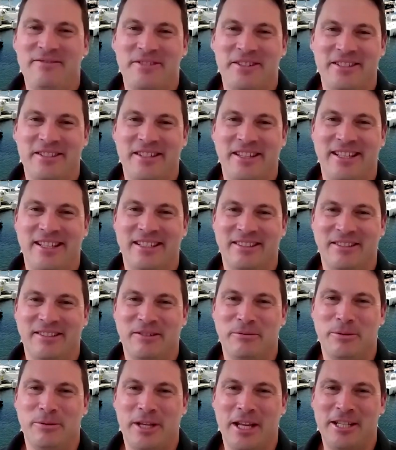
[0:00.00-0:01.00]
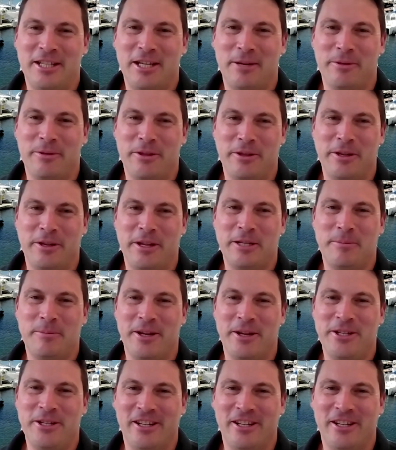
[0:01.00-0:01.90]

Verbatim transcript: And we'll catch up with you in the next boat